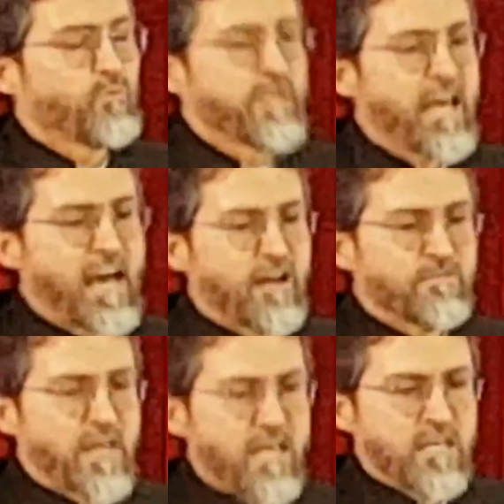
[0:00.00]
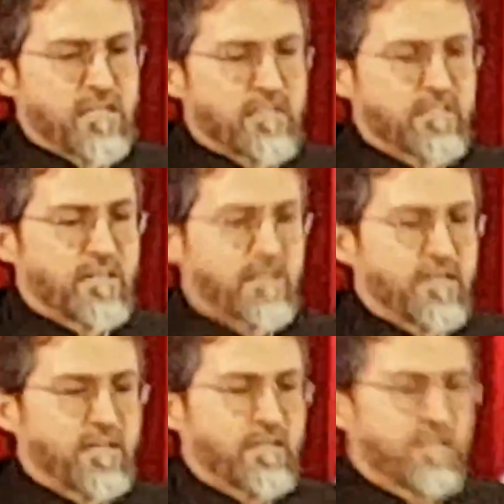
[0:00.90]
We have
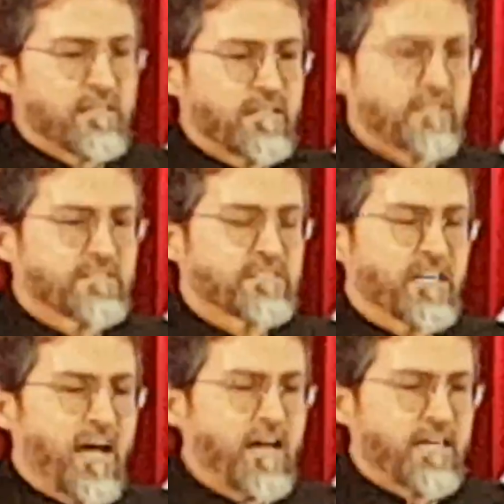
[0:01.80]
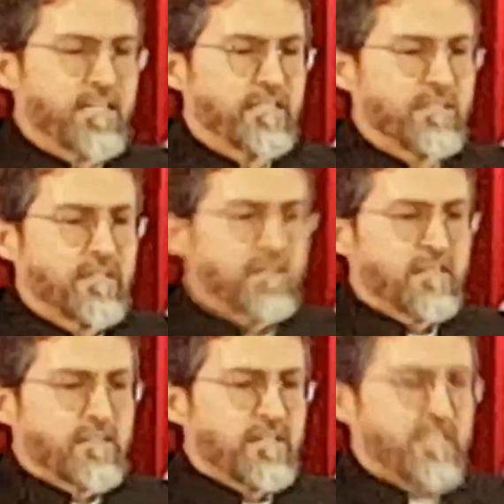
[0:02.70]
a sign
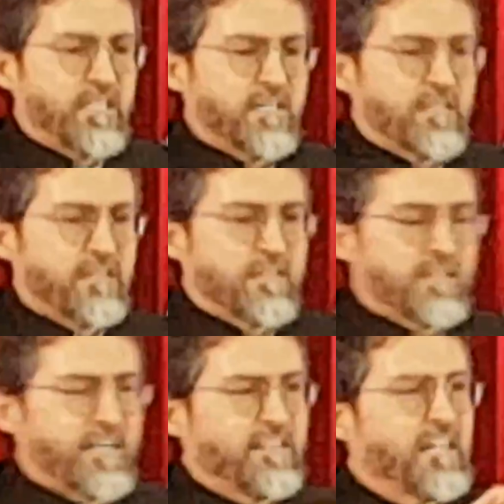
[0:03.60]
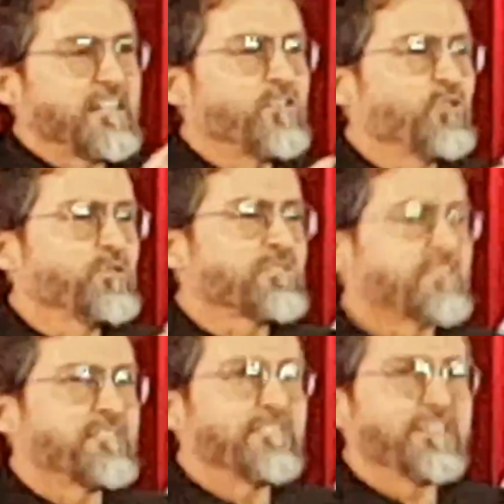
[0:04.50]
in, and then he used
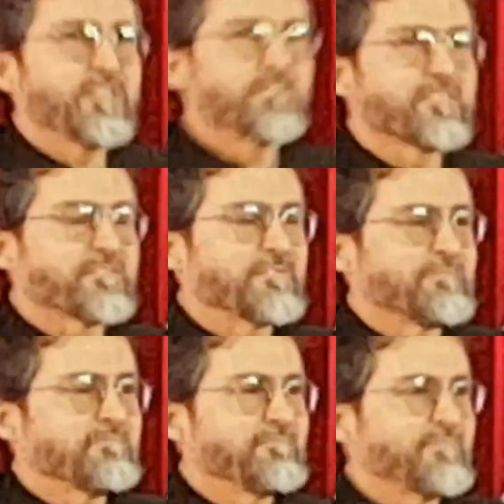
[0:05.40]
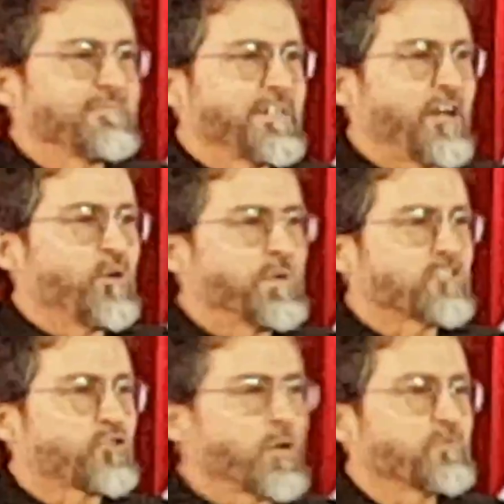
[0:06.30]
these
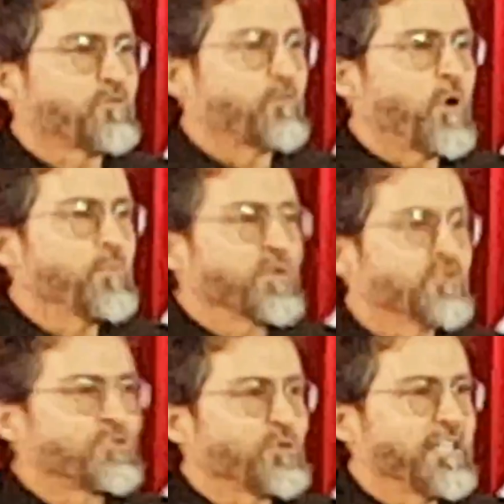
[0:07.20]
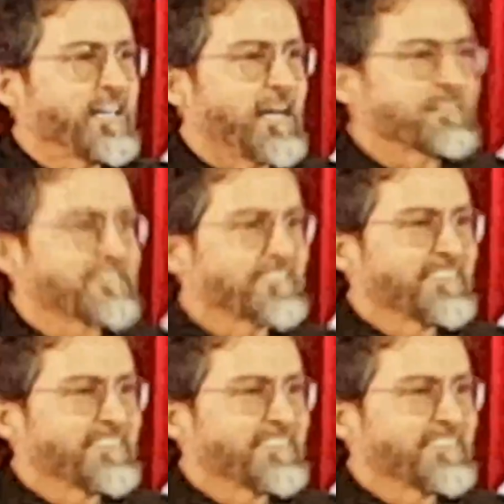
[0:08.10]
Arabic tropes for Romeo and Juliet.